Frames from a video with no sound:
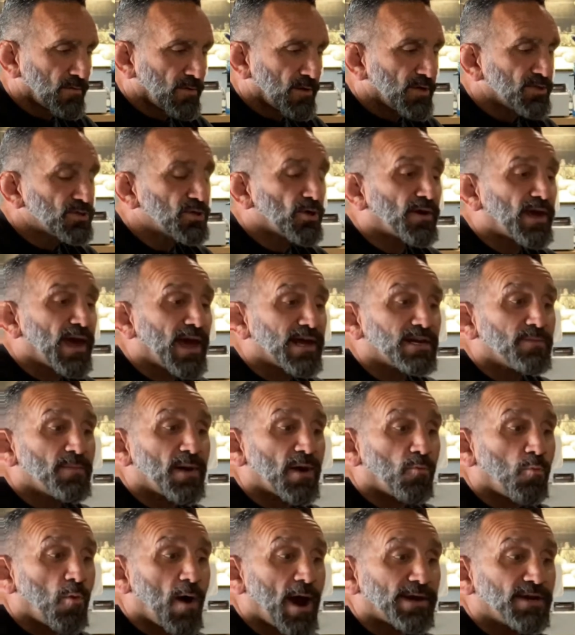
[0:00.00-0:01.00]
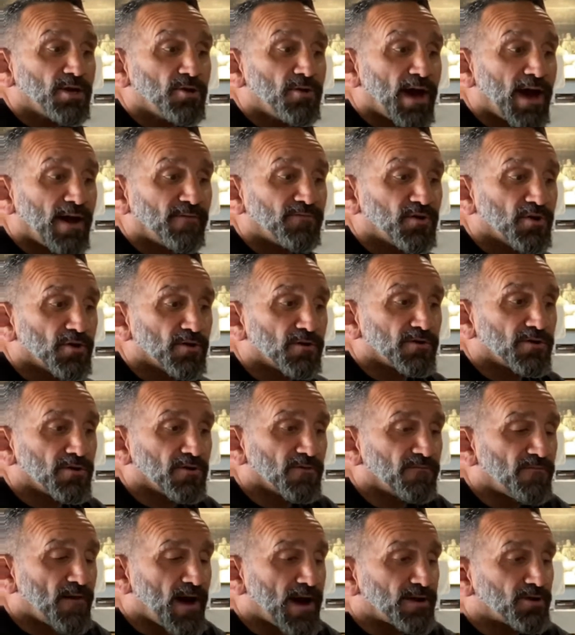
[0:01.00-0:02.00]
So Candyman, why do you have your
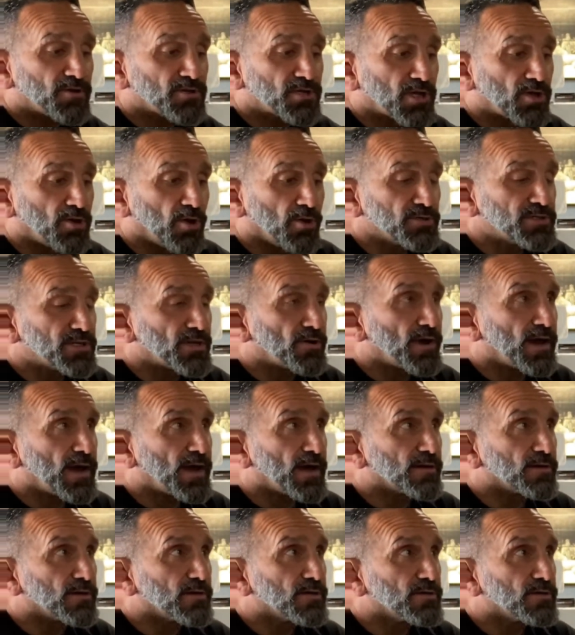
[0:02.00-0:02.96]
fighters close their hand?